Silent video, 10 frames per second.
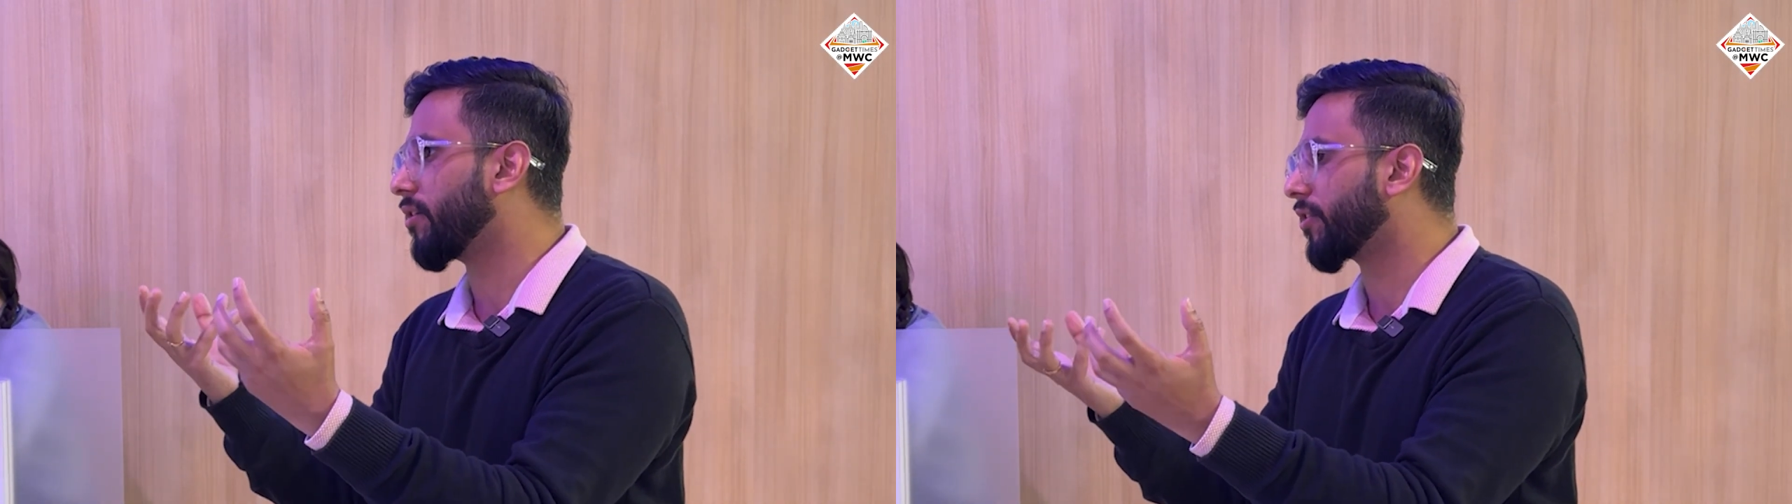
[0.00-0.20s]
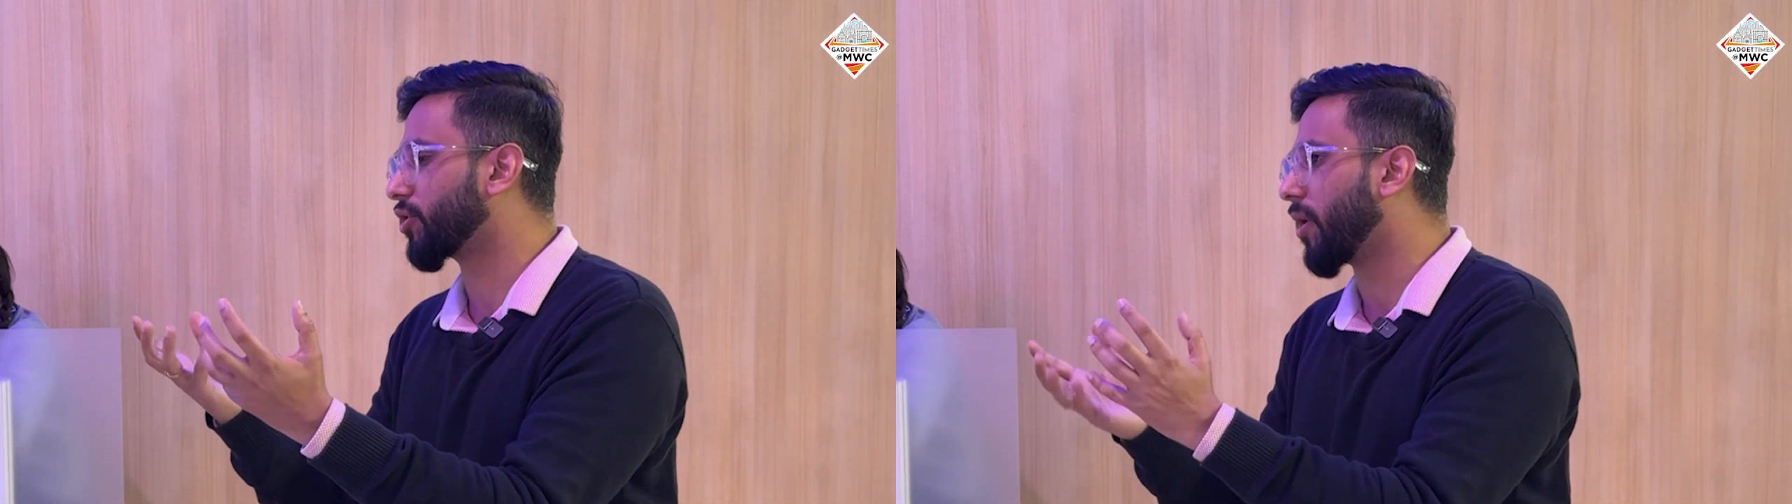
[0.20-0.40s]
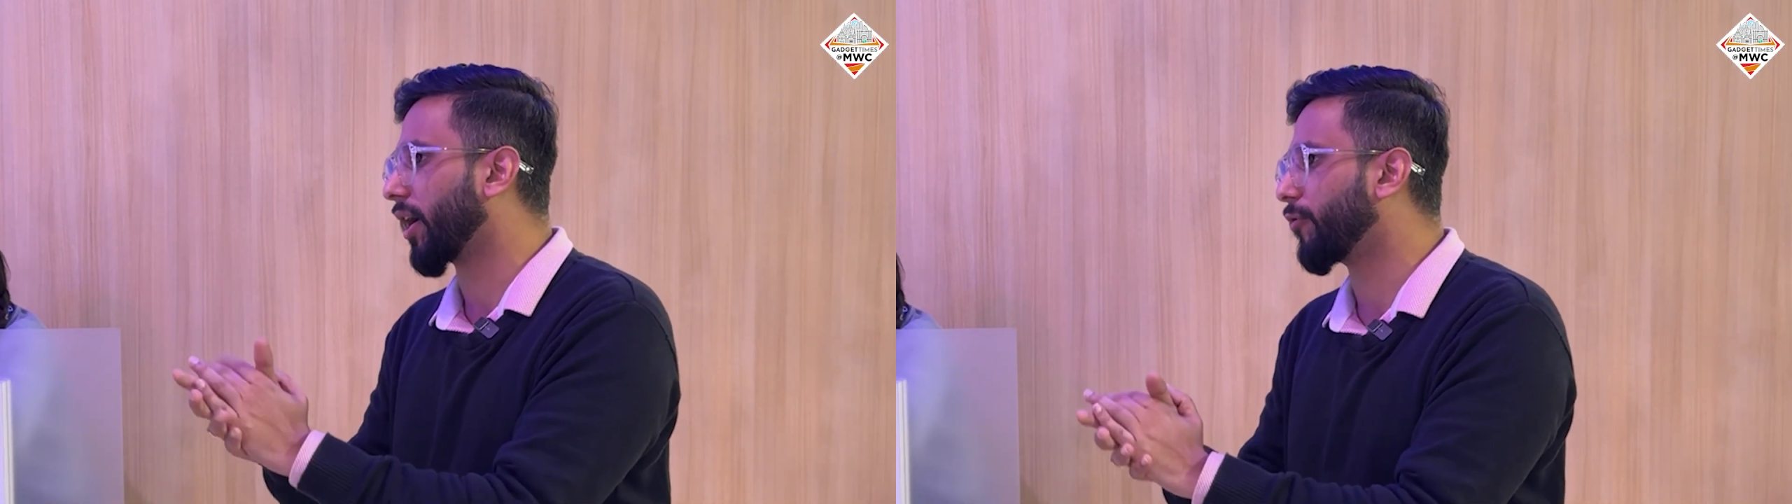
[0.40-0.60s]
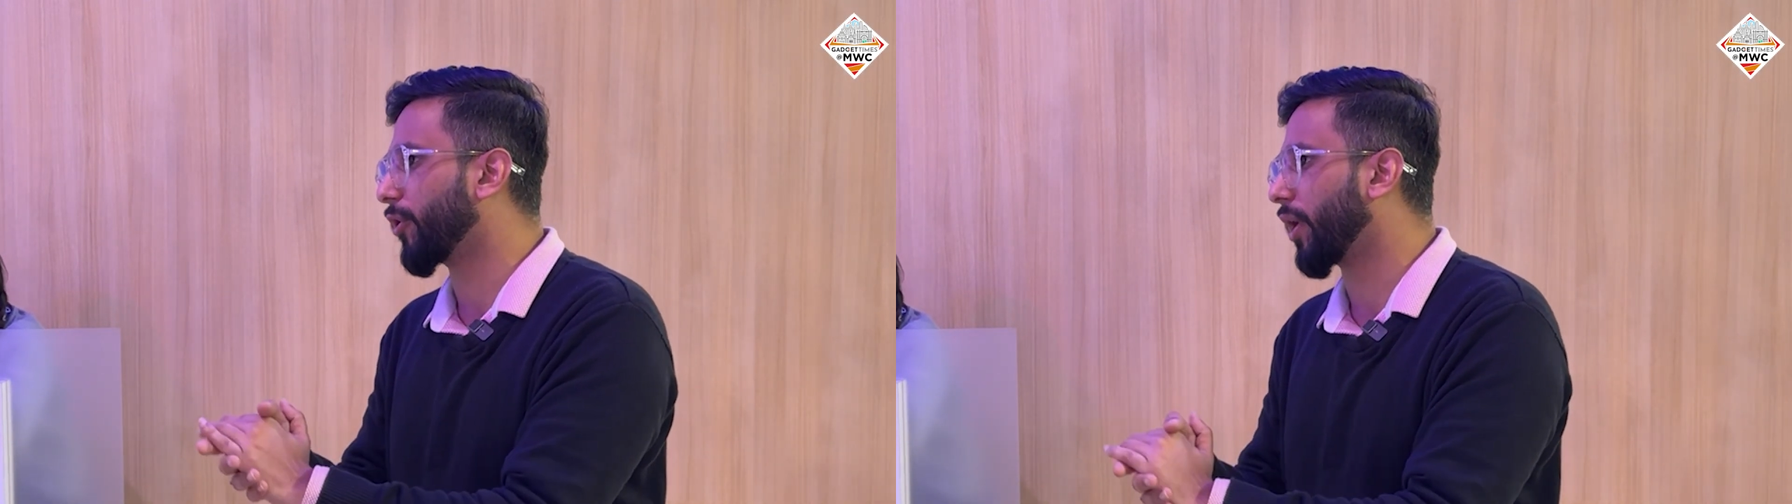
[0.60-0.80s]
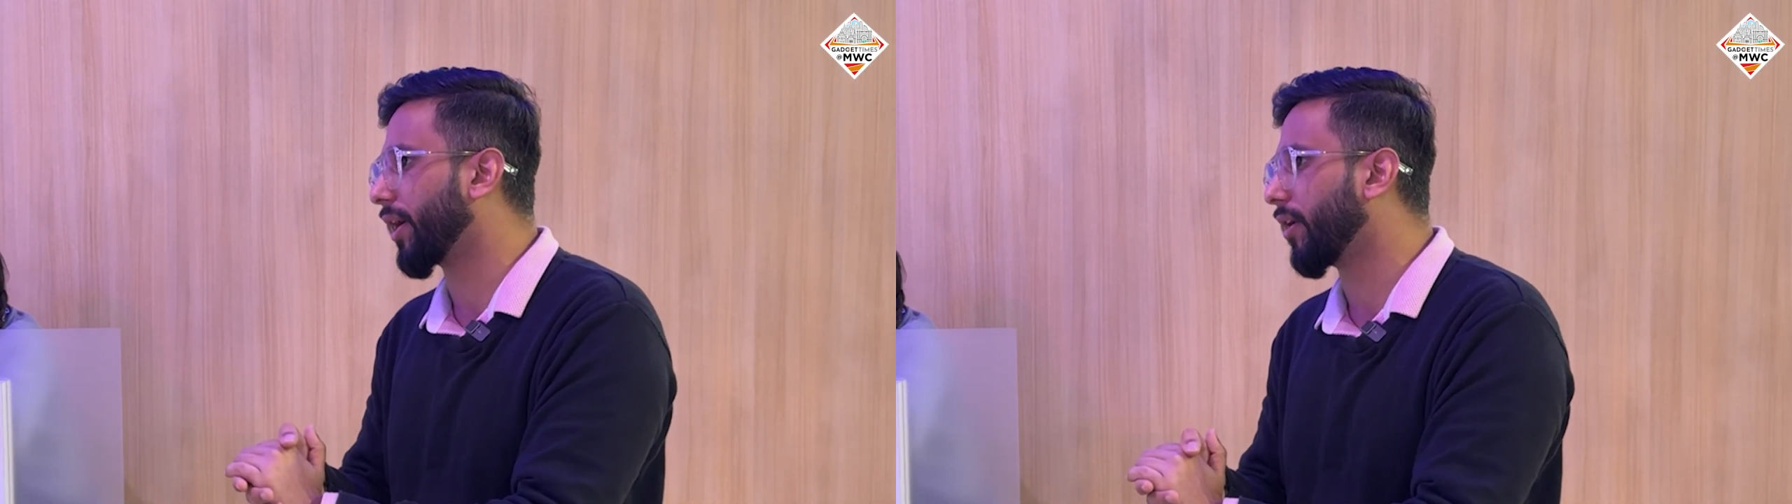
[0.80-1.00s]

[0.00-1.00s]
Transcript: interest market for you right